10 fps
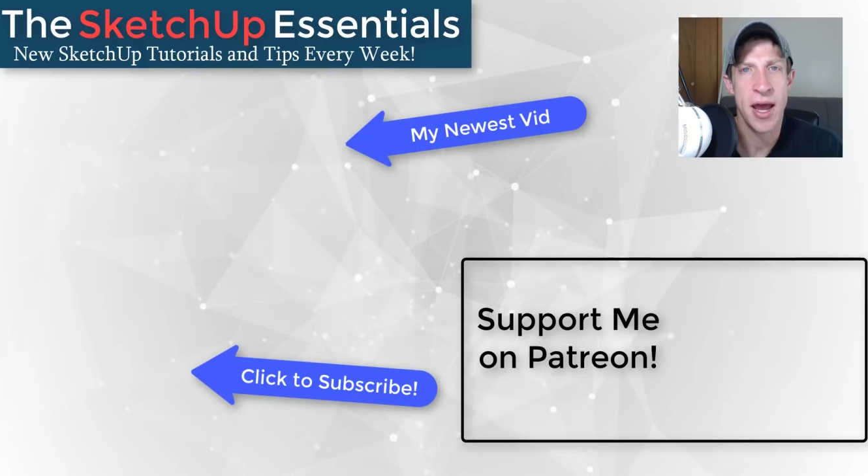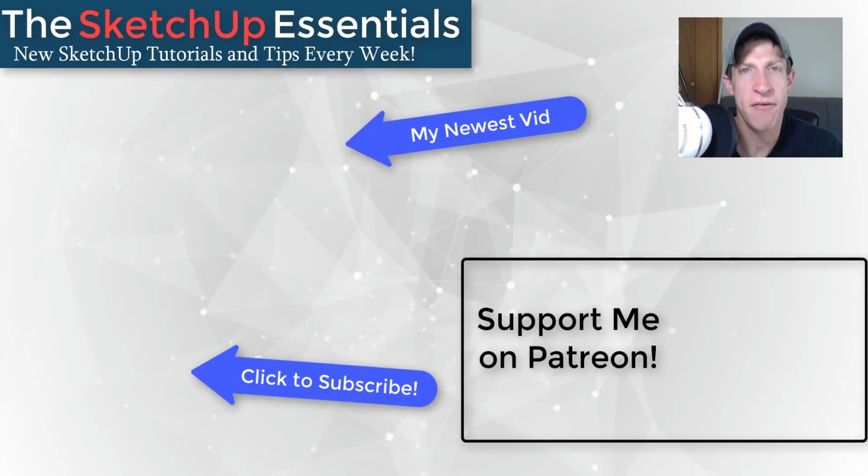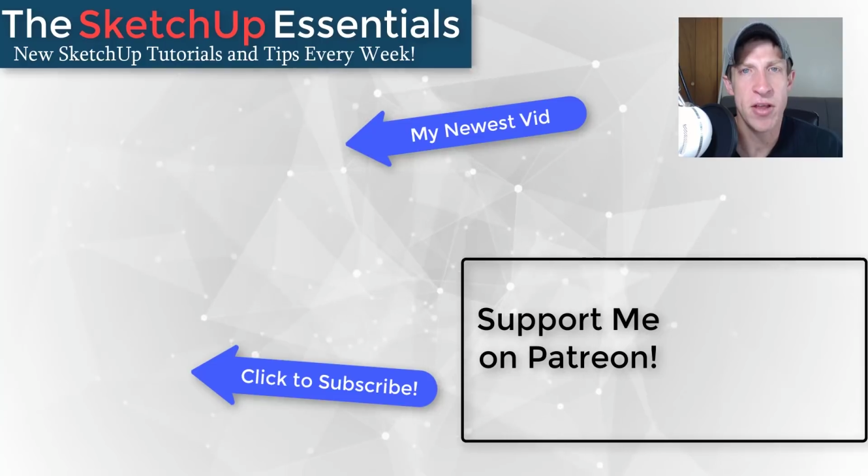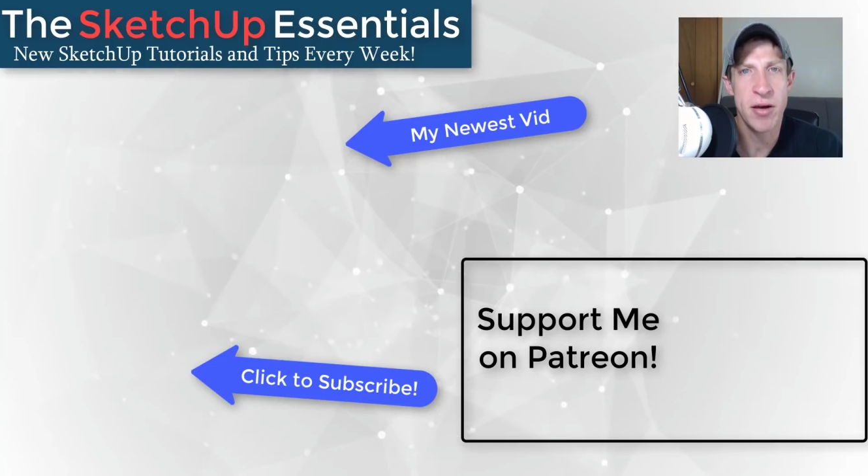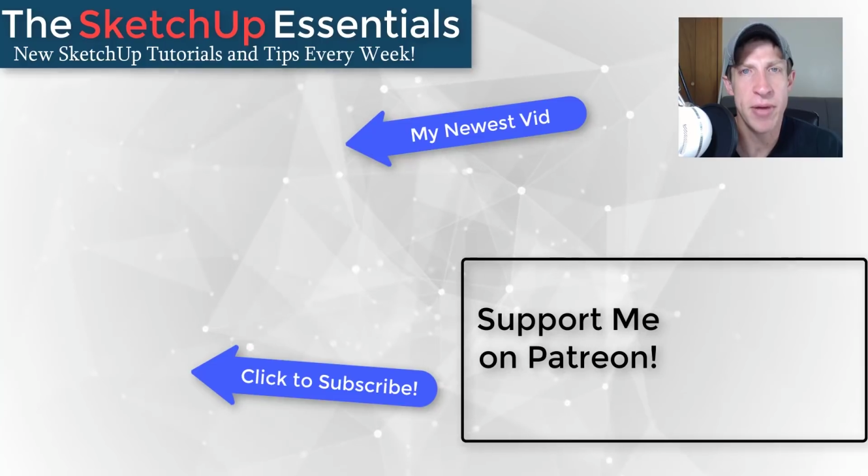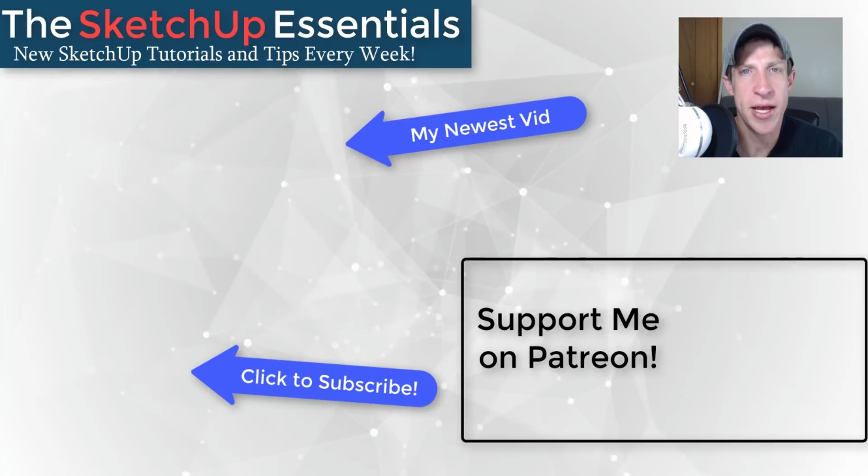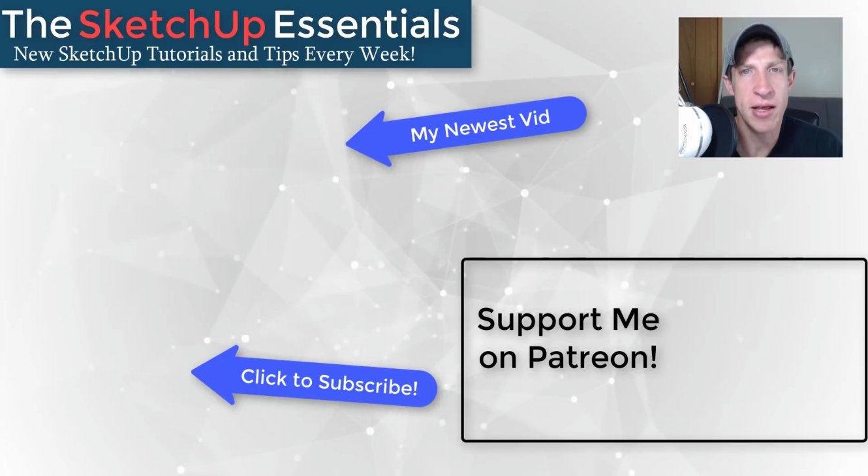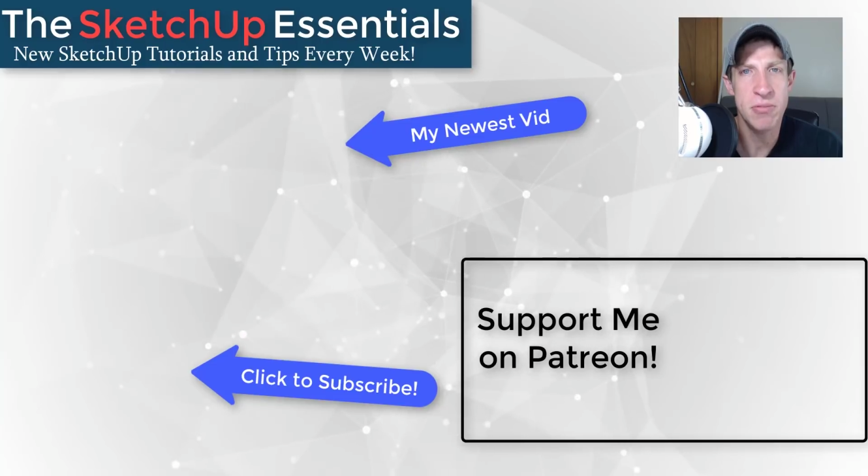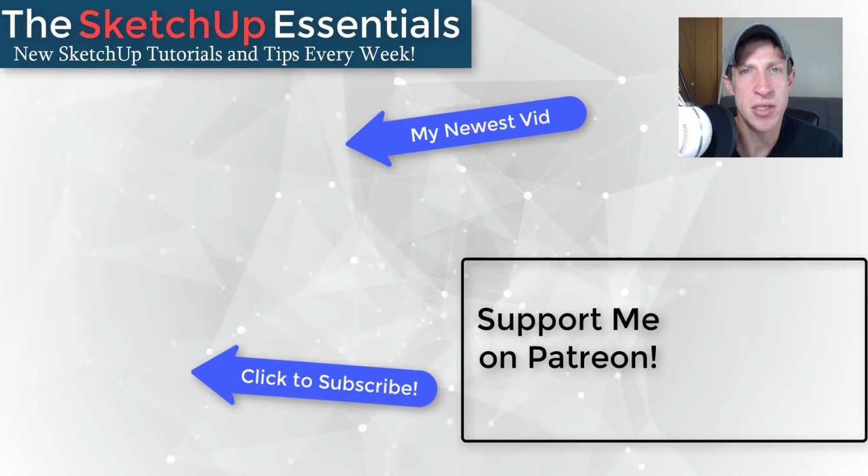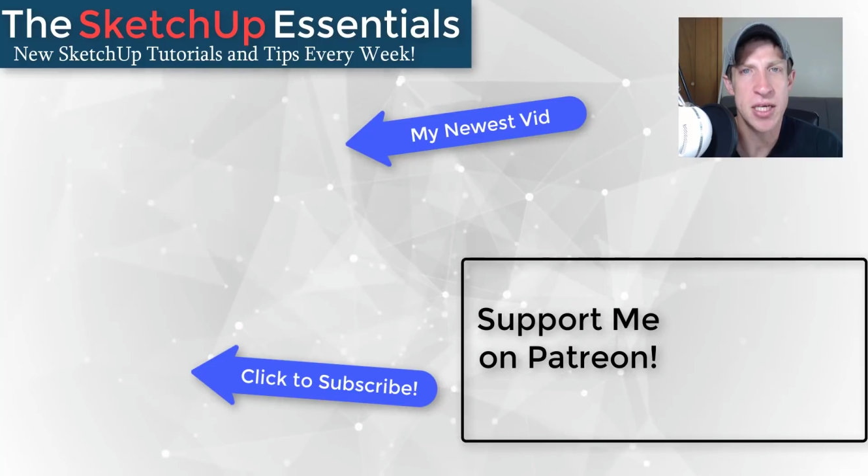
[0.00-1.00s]
Every little bit
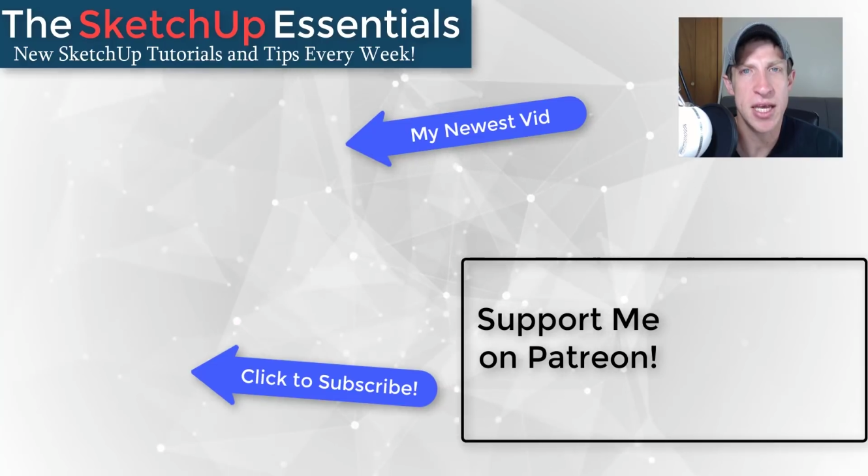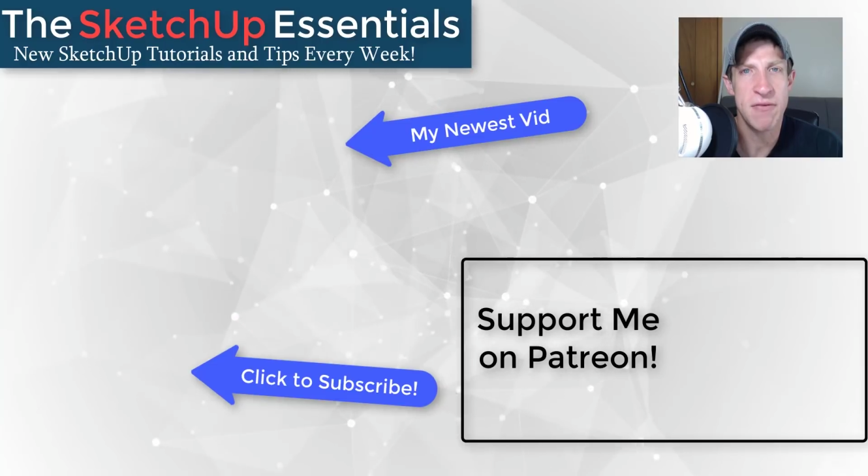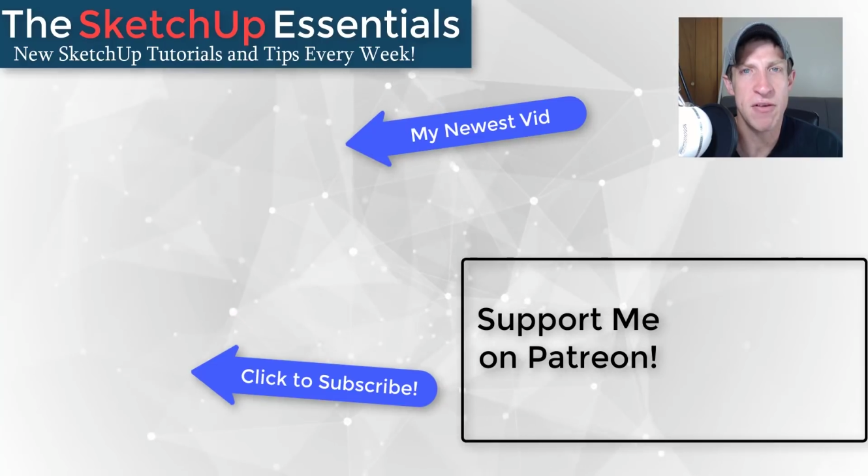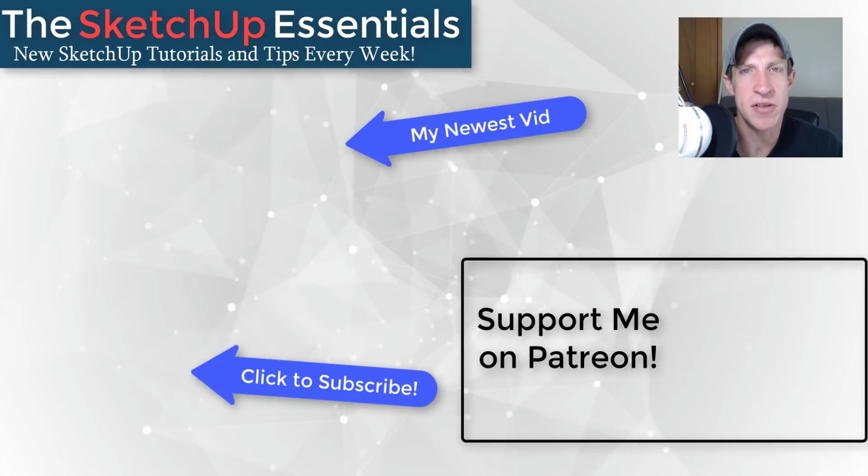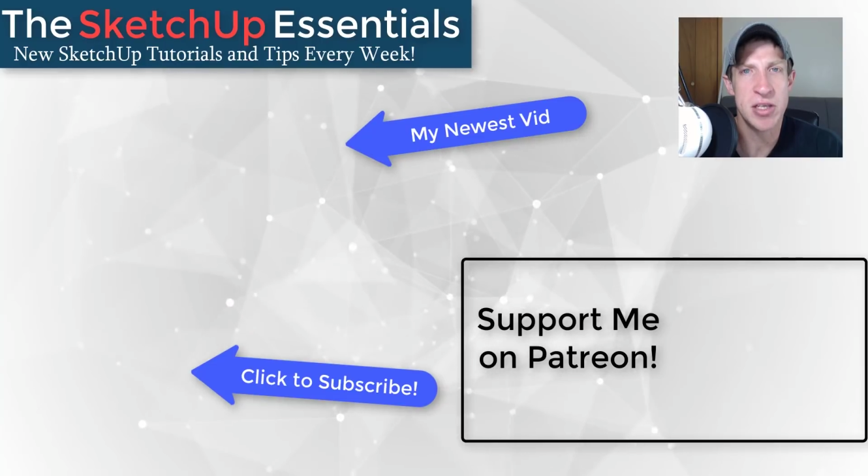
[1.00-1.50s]
helps, even